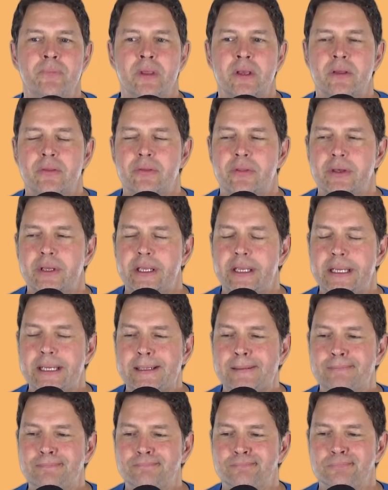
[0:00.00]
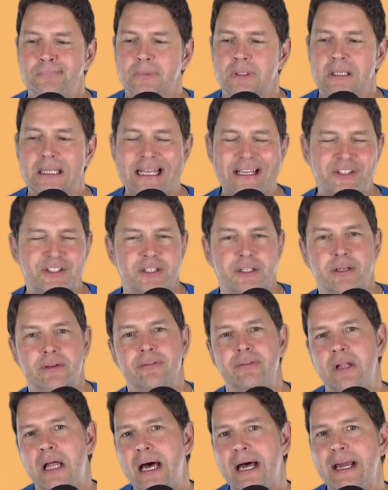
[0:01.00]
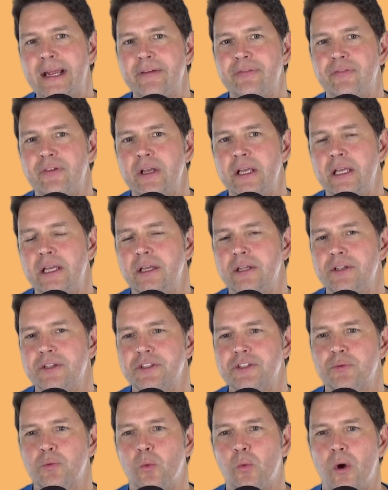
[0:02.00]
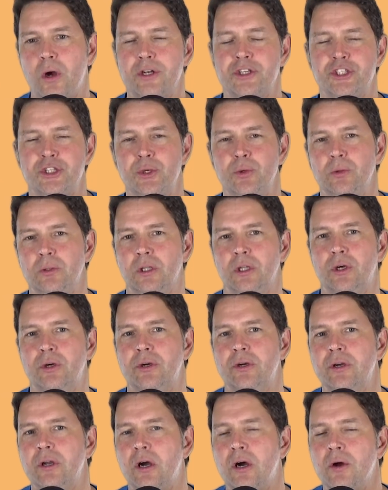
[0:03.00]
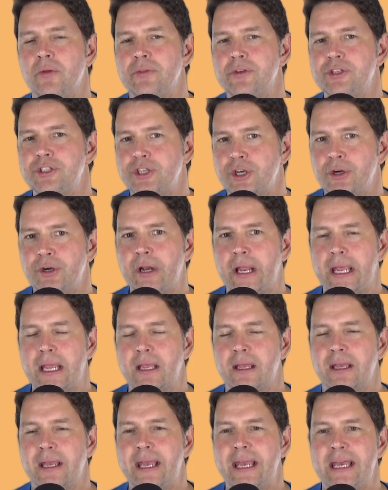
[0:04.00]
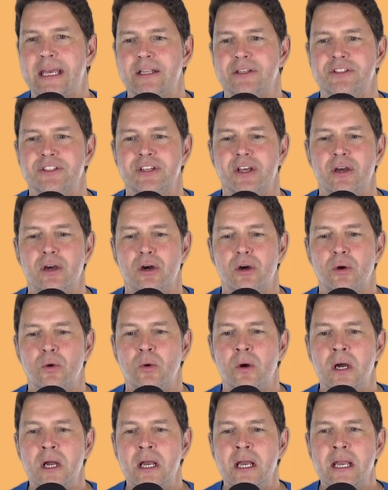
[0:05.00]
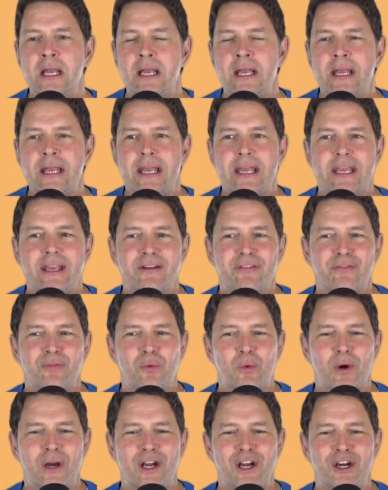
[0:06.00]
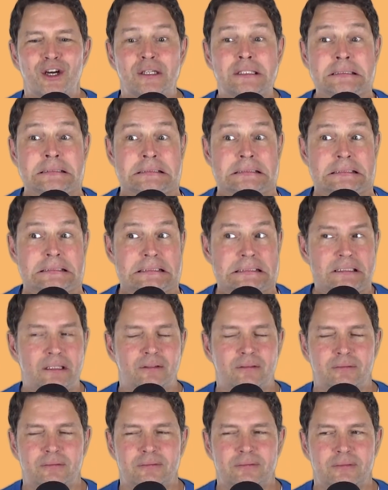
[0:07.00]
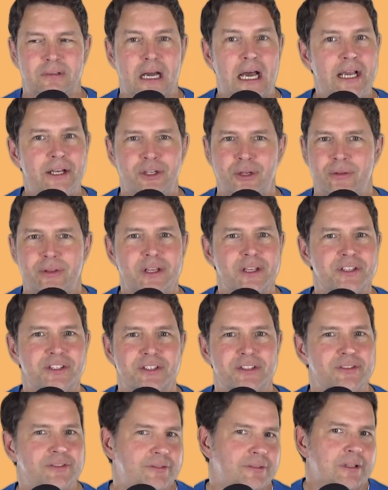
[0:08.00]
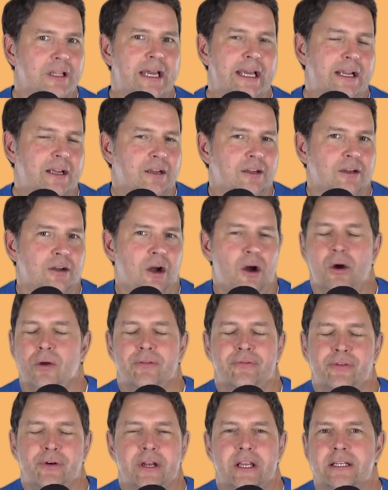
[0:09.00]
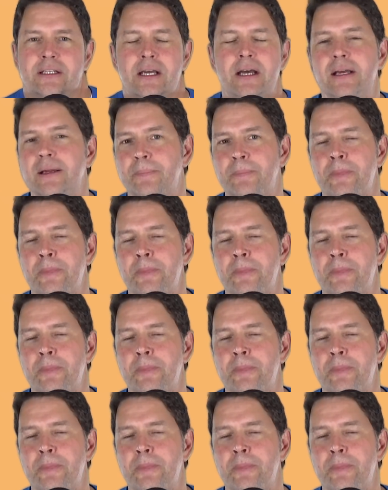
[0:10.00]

the lesson of life is what you learn on the journey. And so, if we're, I do this like all the freaking time.